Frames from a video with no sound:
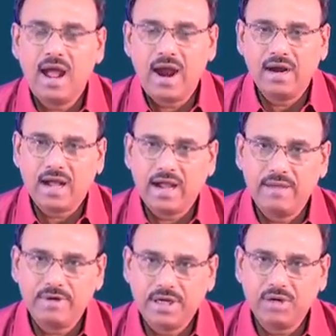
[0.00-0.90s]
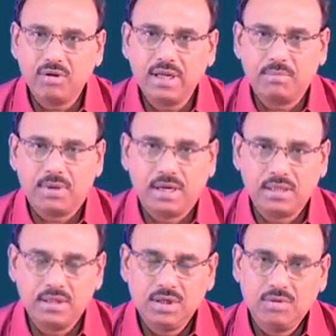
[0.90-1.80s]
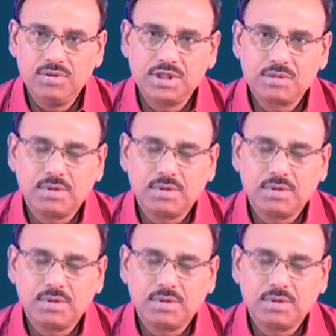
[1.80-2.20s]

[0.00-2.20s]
and I have a decoder part which is